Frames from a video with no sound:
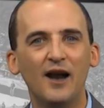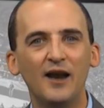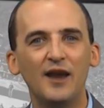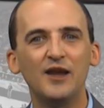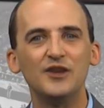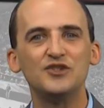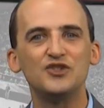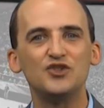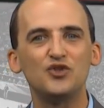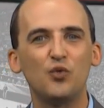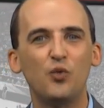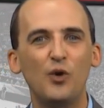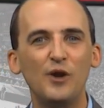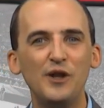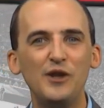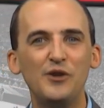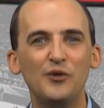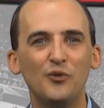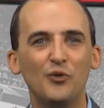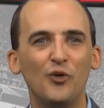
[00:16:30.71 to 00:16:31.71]
against
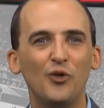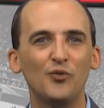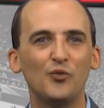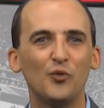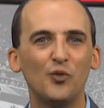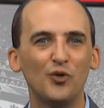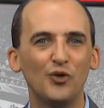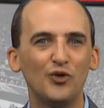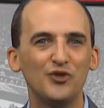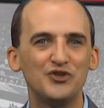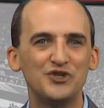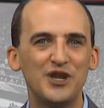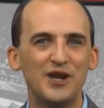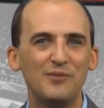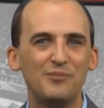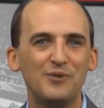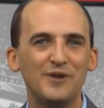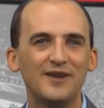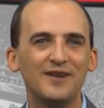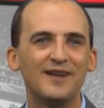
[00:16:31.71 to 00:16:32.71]
20-year-old world
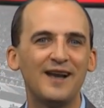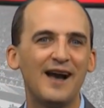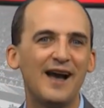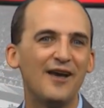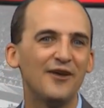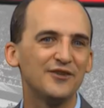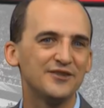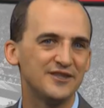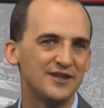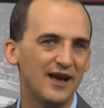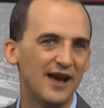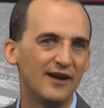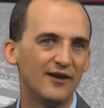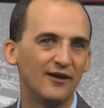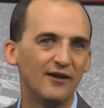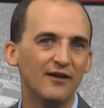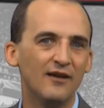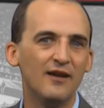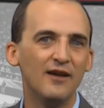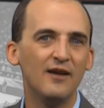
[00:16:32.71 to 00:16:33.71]
champion Kyle
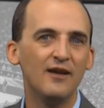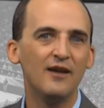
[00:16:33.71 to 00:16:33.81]
Snyder.